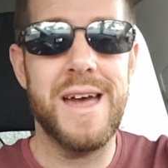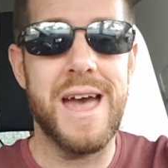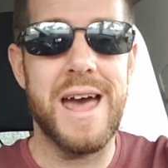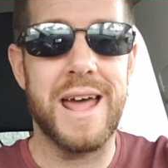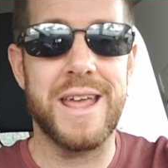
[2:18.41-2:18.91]

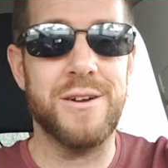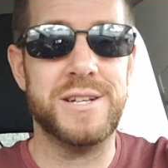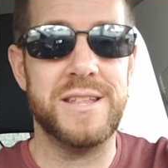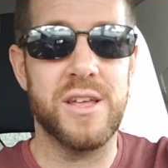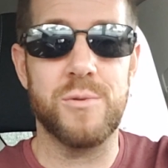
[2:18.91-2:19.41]
And I
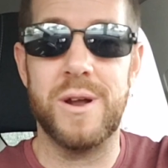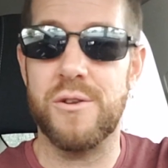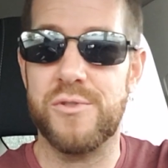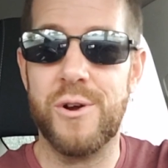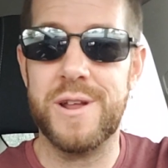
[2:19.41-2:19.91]
guarantee the other one in
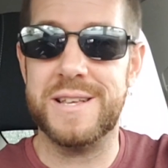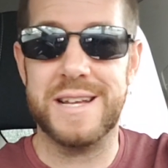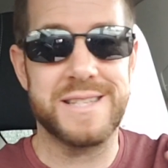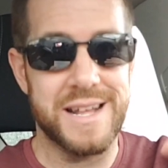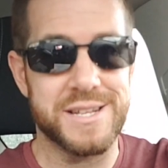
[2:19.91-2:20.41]
their
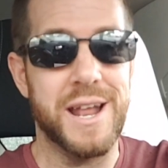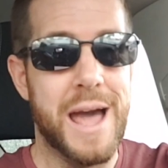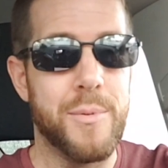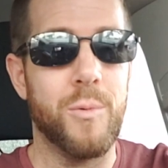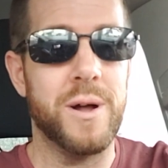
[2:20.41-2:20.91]
30s, that's going to
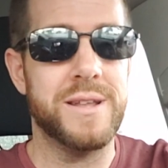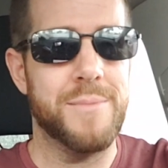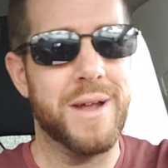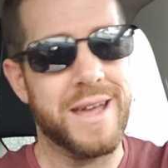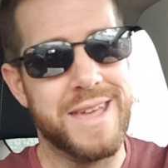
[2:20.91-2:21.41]
happen one day,
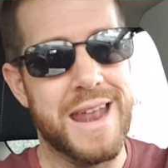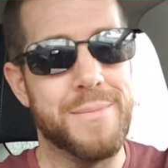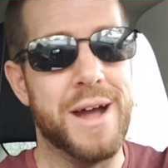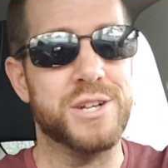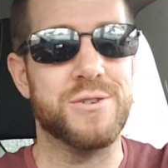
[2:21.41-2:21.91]
but I can't
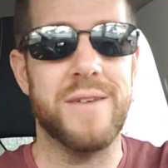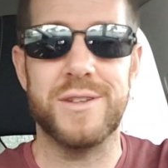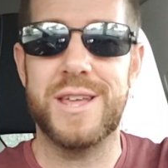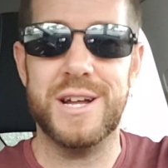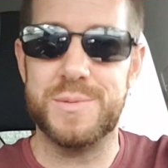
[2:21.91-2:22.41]
imagine her
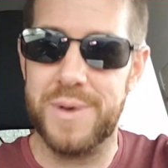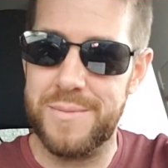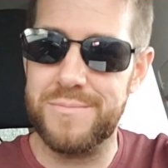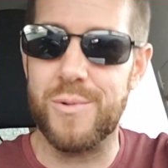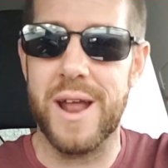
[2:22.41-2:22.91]
having kids,
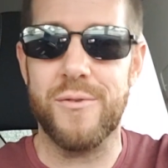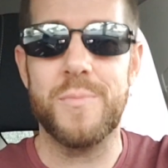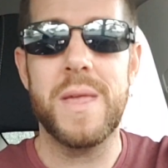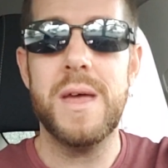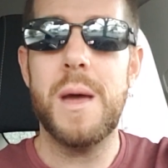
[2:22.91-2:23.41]
but whatever.
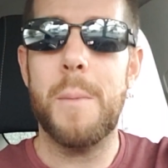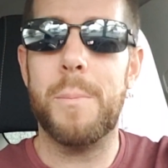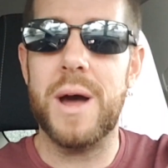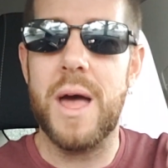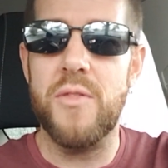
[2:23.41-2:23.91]

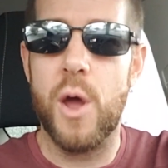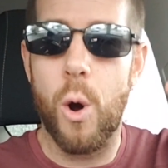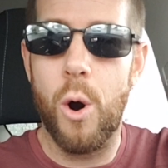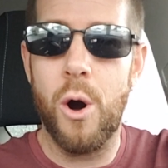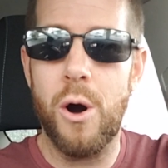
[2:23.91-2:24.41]
But they're
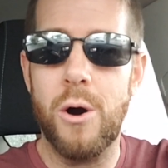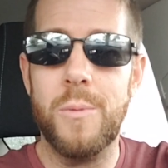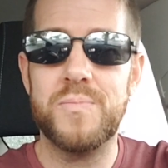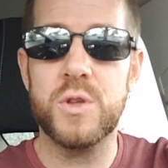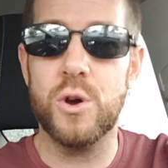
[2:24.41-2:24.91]
all
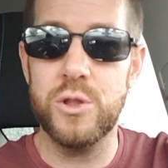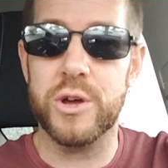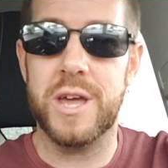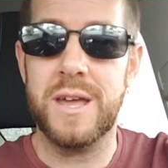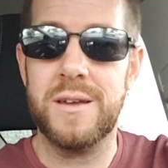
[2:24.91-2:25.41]
good
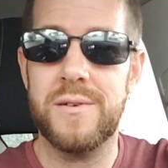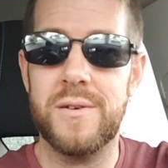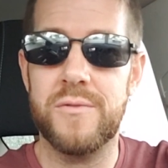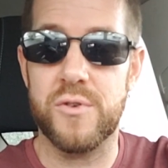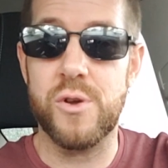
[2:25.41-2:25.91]
looking
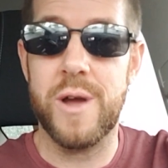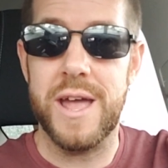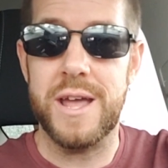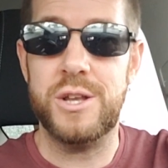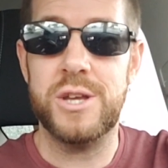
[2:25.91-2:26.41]
for their
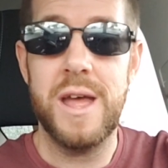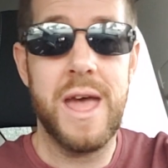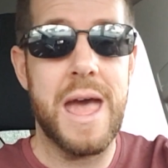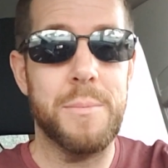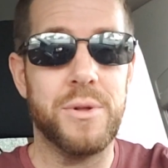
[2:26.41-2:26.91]
age,
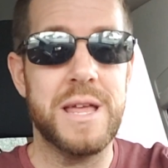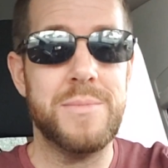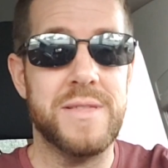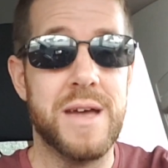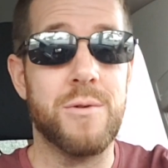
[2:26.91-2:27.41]
and believe
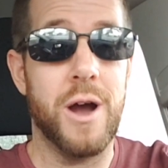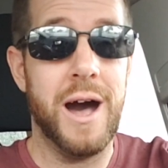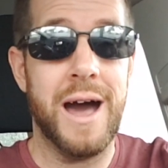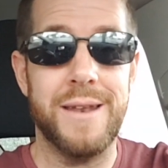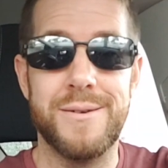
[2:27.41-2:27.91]
me, they were
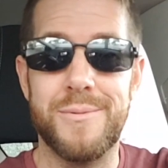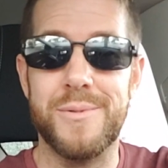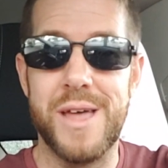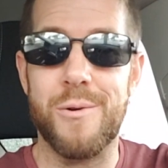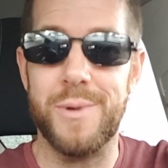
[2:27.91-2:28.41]
hot
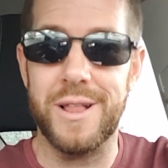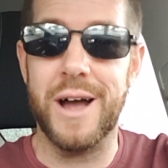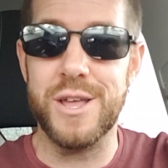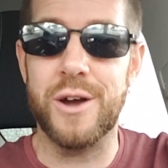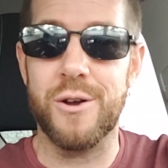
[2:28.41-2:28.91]
when they were a
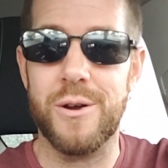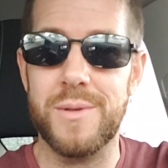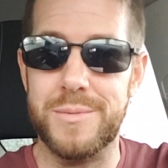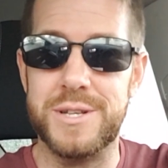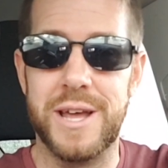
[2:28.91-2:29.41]
lot younger,
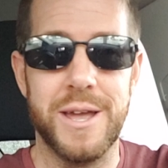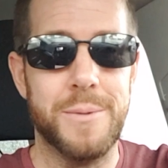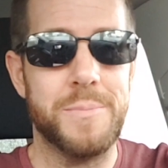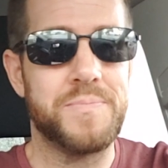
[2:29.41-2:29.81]
let me tell you.